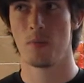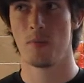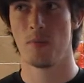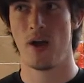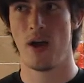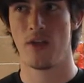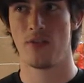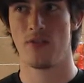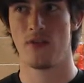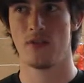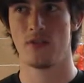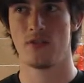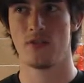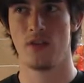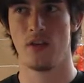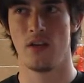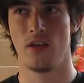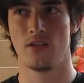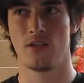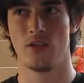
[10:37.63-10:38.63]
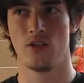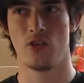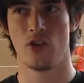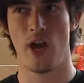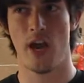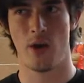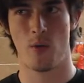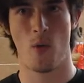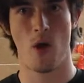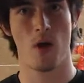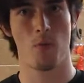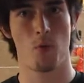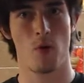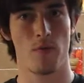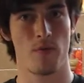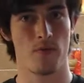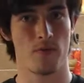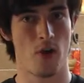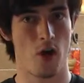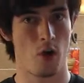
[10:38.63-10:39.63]
pythons, and it's the jaguar
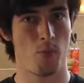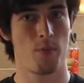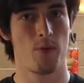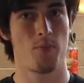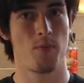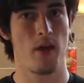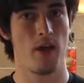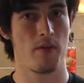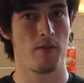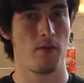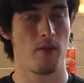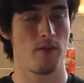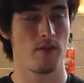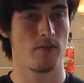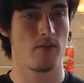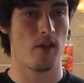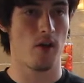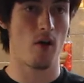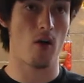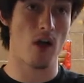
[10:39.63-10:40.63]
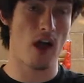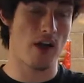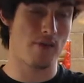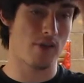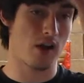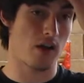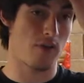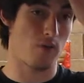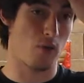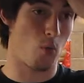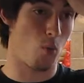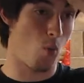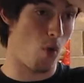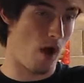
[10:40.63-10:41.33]
morph of carpet pythons. They all have kind of a